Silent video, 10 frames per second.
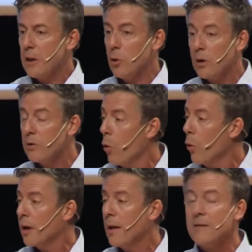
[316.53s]
You can
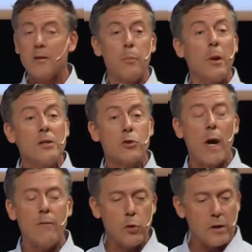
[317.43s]
organize a blood
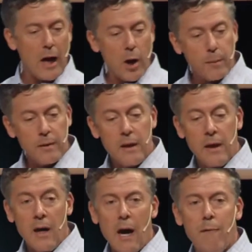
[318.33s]
drive. You can help a
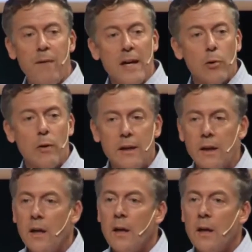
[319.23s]
veteran